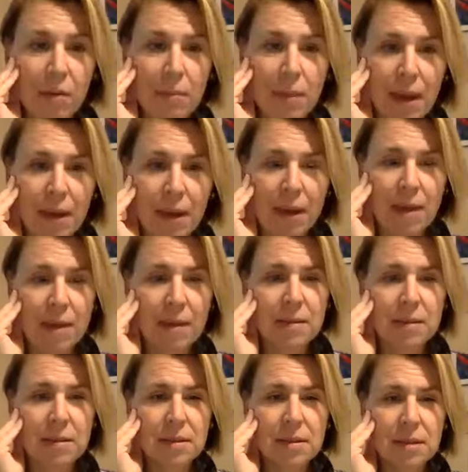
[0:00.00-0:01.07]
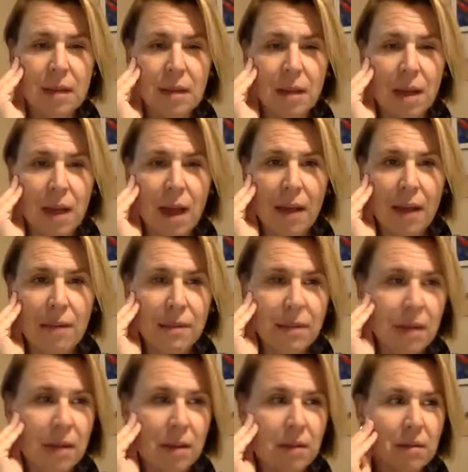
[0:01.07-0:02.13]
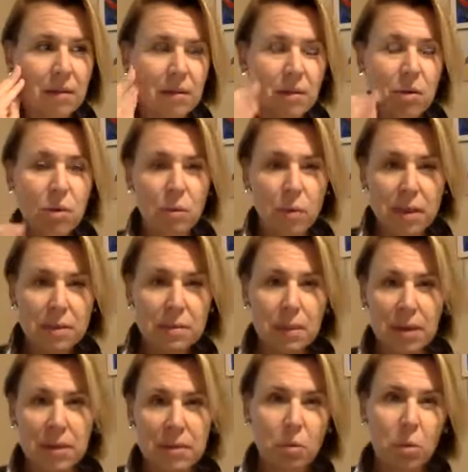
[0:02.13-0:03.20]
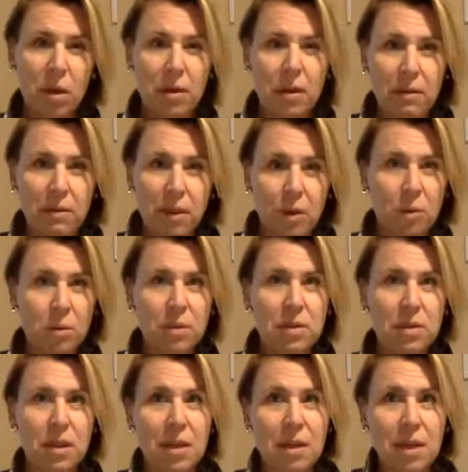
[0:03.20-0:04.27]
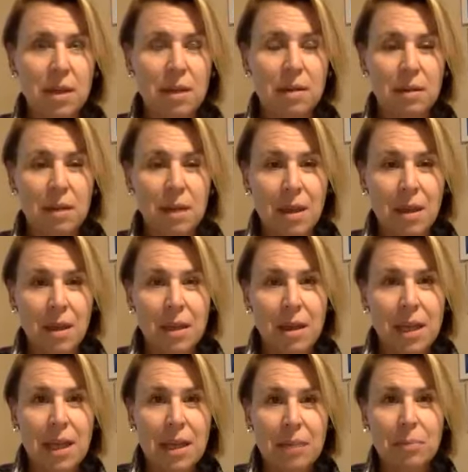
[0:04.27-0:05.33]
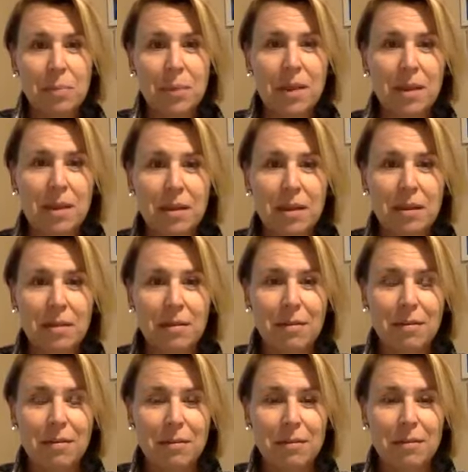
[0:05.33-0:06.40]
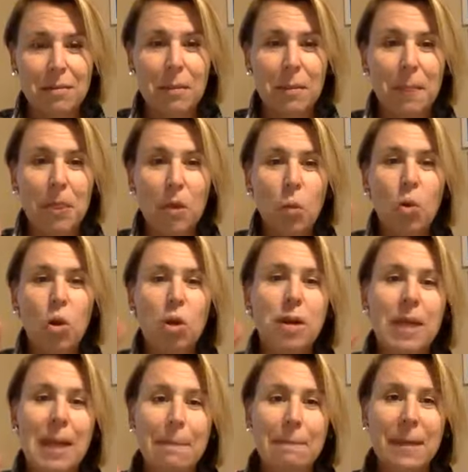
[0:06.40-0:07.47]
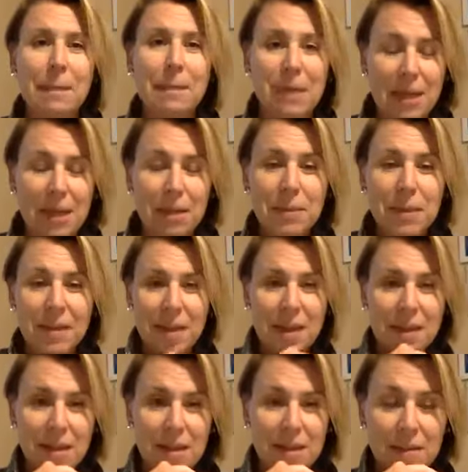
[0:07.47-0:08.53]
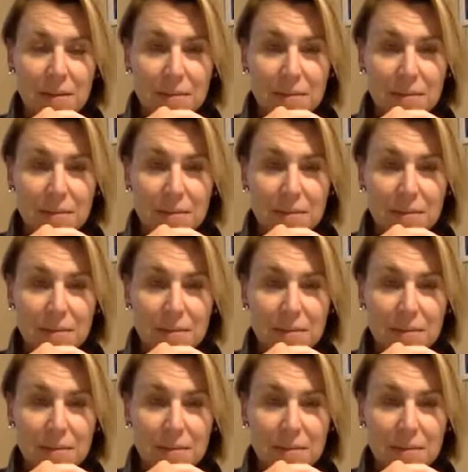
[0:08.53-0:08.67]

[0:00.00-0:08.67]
minds, I think charisma is one of those that can be, the word can be manipulated.